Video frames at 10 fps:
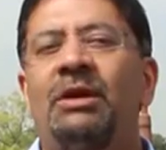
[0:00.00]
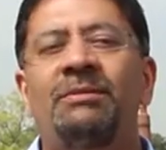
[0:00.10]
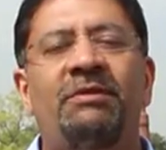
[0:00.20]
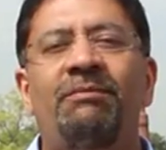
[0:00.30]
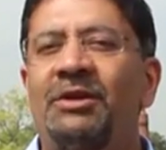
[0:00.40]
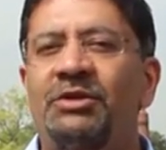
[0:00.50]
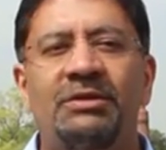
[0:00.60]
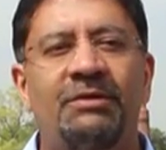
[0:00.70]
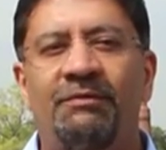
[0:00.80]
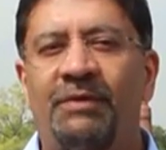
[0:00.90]
terms of
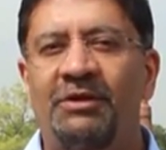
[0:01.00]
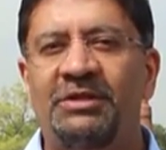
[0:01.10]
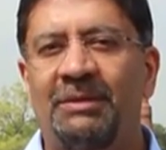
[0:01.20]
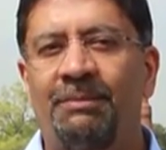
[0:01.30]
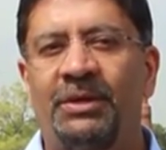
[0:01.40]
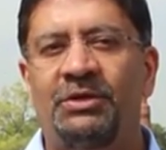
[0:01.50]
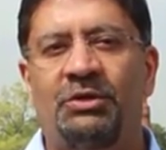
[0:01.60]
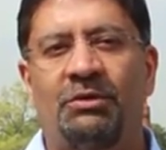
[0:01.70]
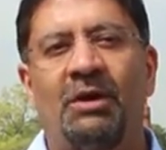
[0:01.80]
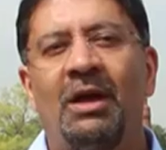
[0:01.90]
measures, very simply
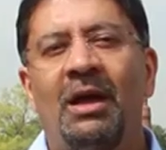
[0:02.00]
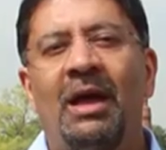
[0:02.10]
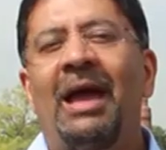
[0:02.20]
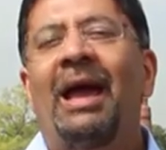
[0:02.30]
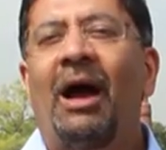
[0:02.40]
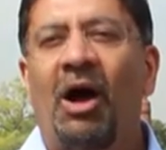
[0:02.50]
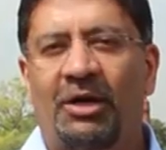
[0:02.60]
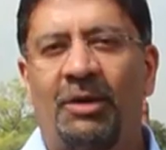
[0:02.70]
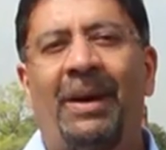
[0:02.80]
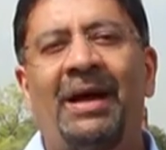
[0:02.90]
too, our
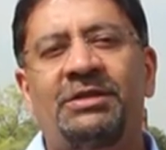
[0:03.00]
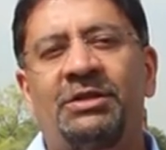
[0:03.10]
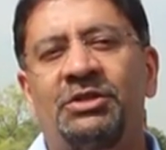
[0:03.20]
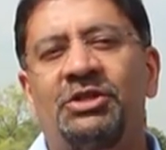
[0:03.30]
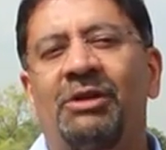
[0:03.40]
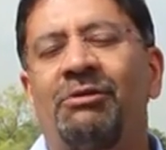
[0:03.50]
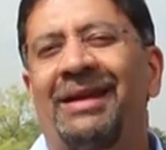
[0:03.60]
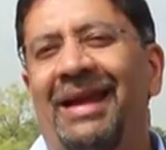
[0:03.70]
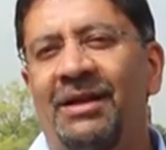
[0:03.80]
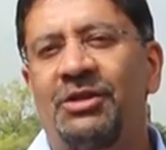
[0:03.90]
capacity to
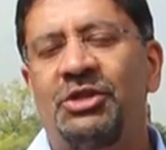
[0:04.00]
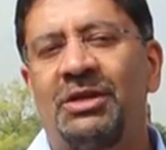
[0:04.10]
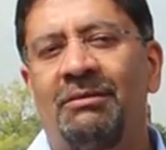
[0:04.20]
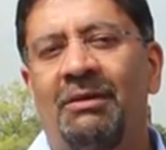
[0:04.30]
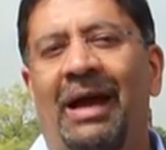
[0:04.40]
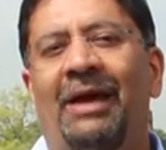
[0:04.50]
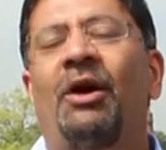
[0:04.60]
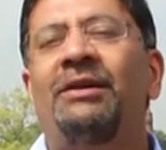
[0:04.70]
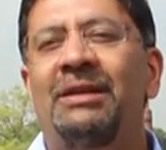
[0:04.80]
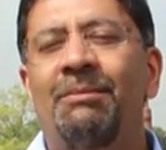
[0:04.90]
generate energy and
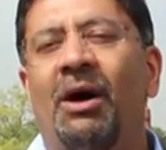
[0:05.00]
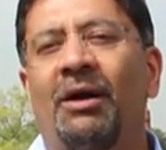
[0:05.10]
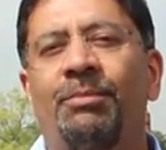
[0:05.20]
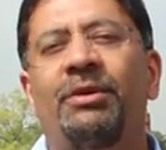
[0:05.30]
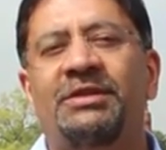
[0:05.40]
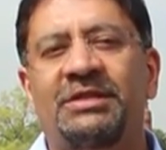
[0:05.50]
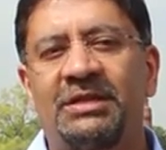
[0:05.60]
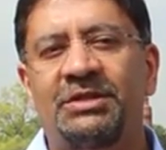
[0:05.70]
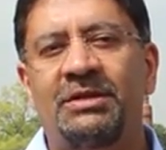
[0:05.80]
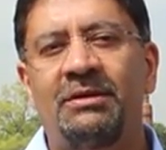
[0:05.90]
our demand per
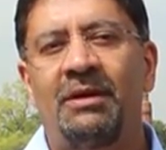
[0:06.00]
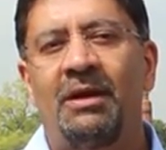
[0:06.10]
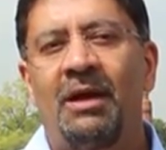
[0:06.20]
citizen,